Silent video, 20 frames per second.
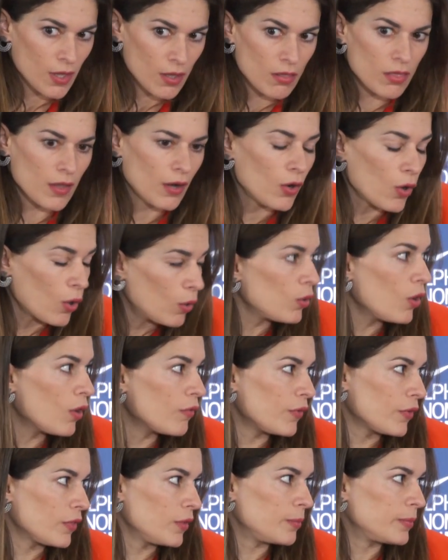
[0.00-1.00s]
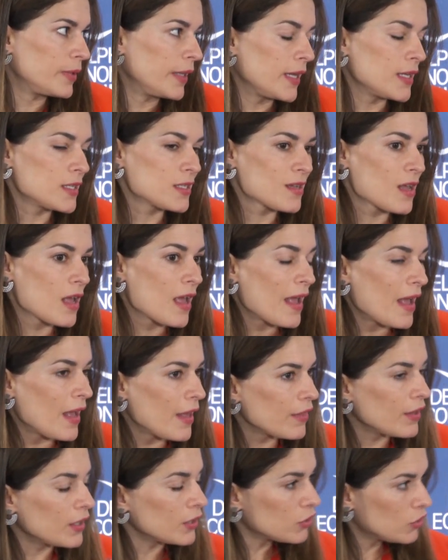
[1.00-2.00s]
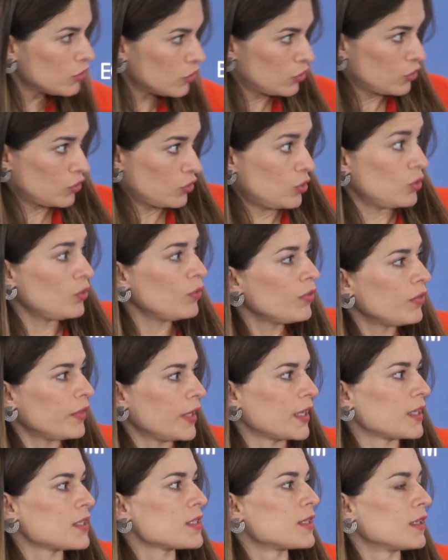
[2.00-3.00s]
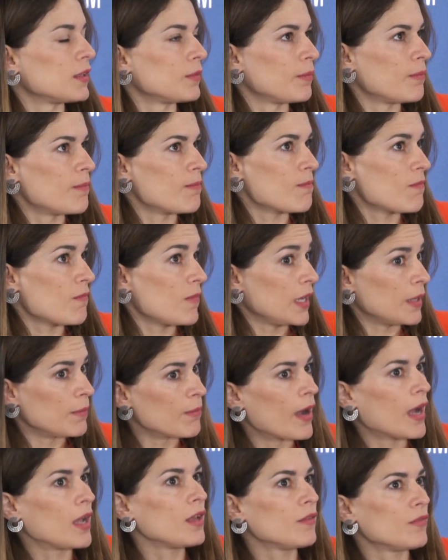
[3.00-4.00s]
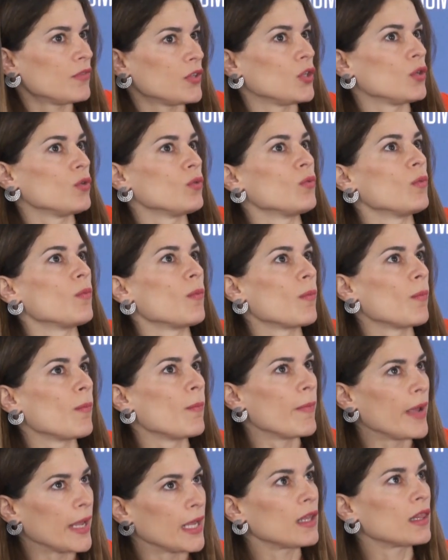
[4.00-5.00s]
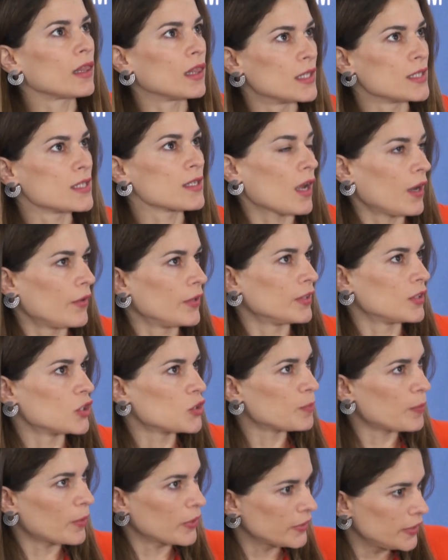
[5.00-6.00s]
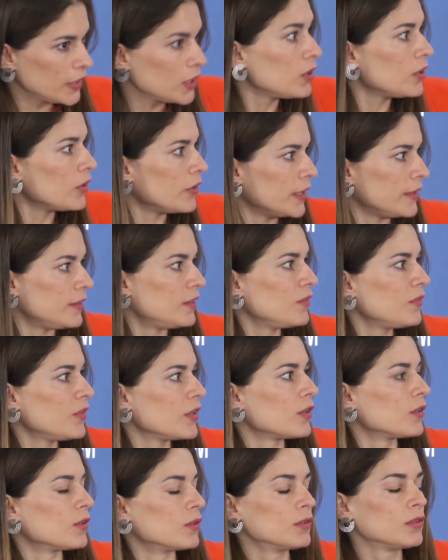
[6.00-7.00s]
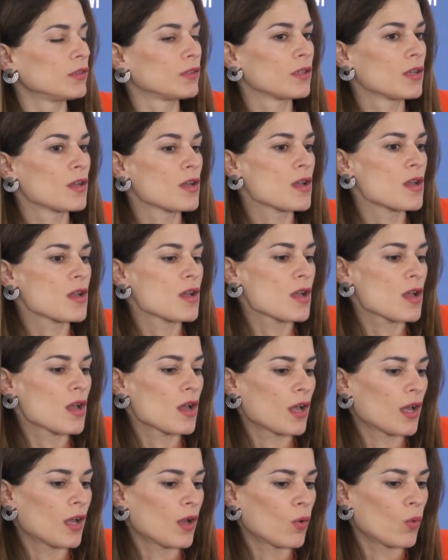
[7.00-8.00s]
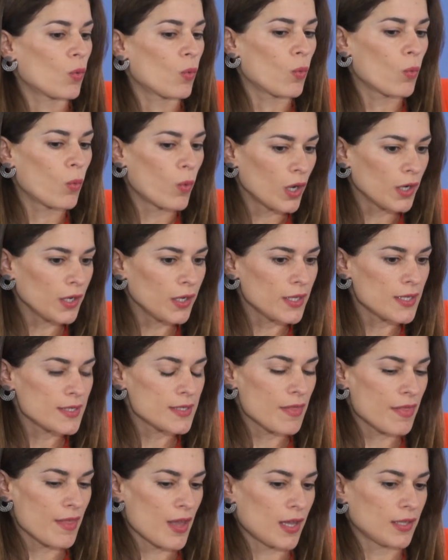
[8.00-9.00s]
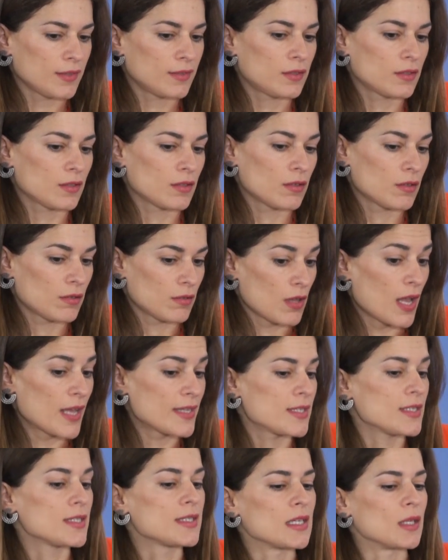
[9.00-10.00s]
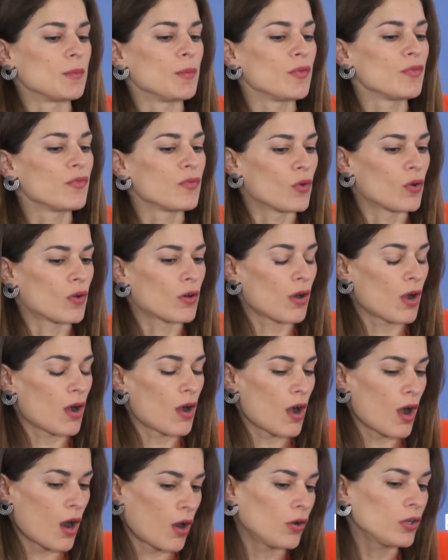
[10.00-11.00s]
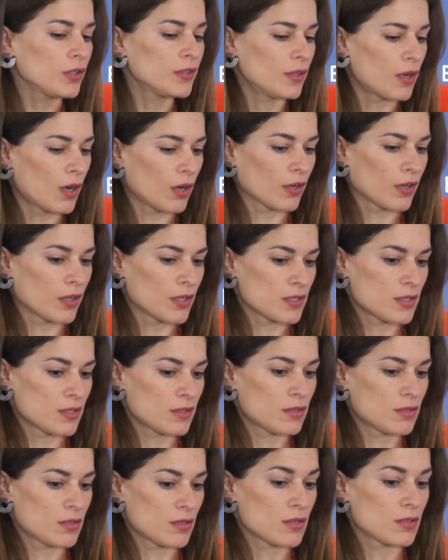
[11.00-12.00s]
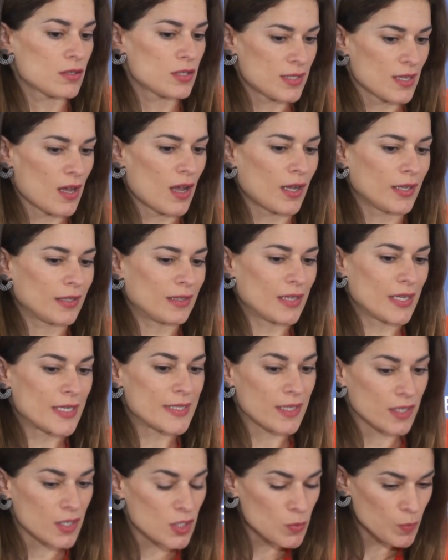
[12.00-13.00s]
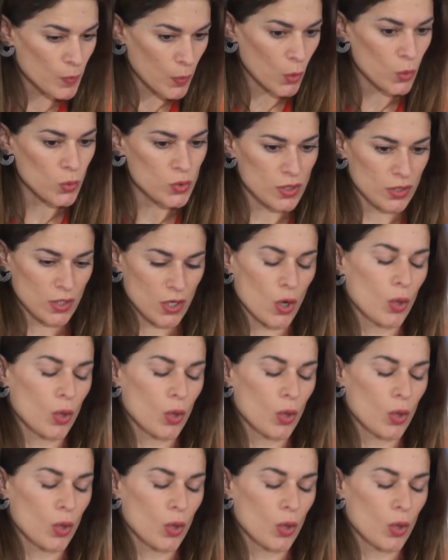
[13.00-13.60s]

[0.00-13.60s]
they're all over the place. And there are two things that, in my view, make this heritage particularly difficult. One is that, as I said before, our darkest side is exposed and